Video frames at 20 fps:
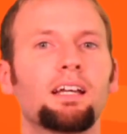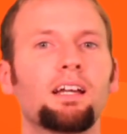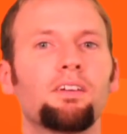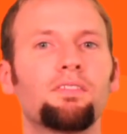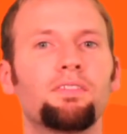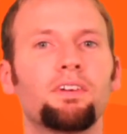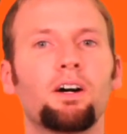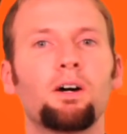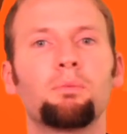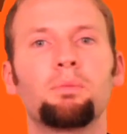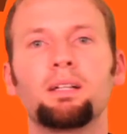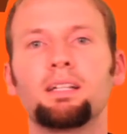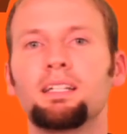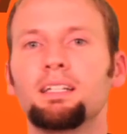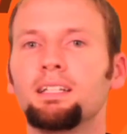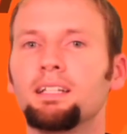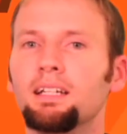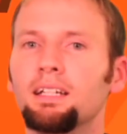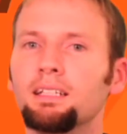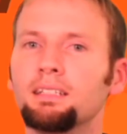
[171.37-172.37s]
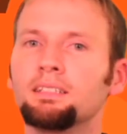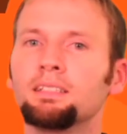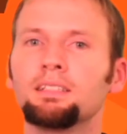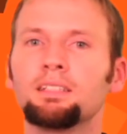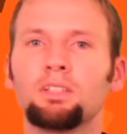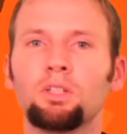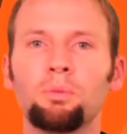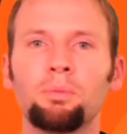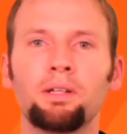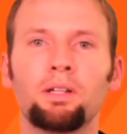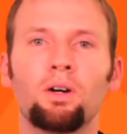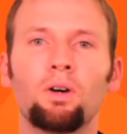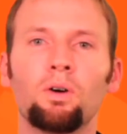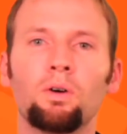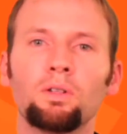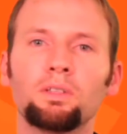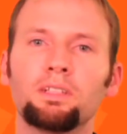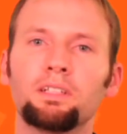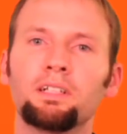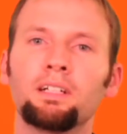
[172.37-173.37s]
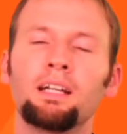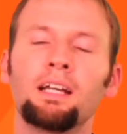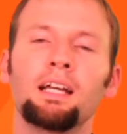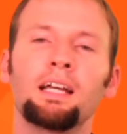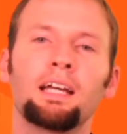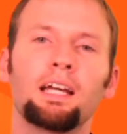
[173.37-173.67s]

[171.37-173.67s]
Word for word: NFL, but he is a little bit older.